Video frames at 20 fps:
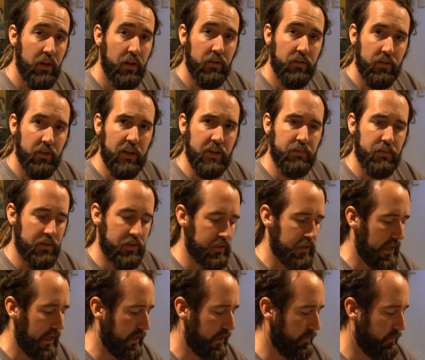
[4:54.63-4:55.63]
So that's my
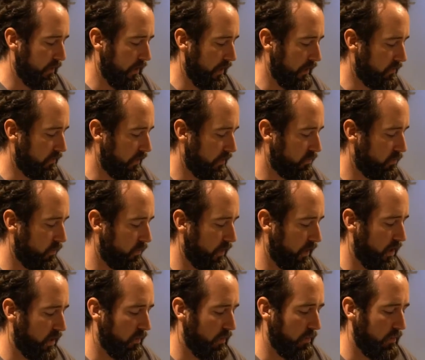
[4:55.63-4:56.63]
standard mix. That's what we're
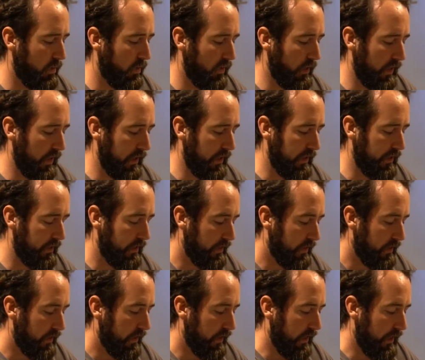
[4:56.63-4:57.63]
going to be putting it in.
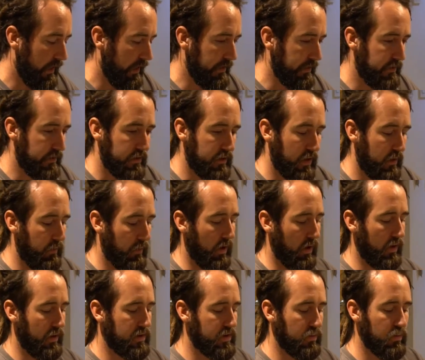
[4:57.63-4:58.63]
And I
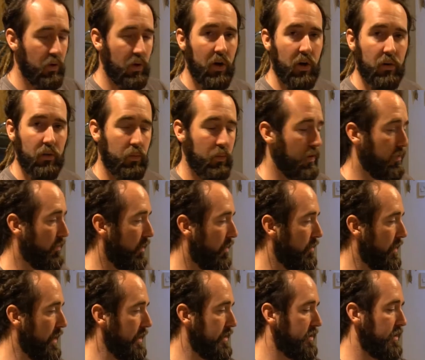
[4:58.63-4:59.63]
like to work with my
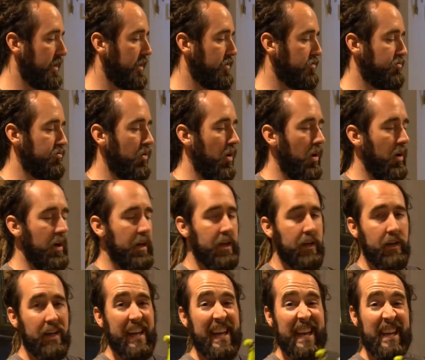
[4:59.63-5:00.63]
media
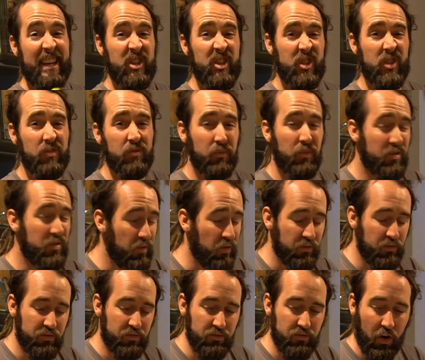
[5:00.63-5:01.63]
dry-ish, well,
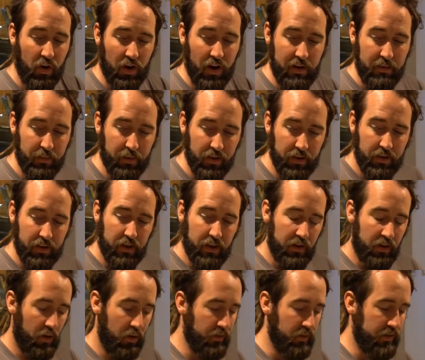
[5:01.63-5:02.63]
not dry, but
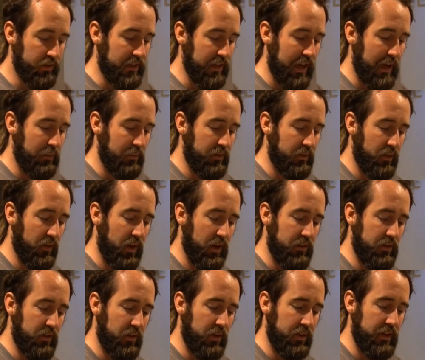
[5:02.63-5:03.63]
on the damp
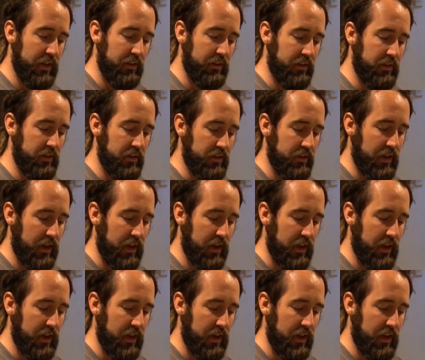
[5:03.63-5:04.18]
side. So I tend to just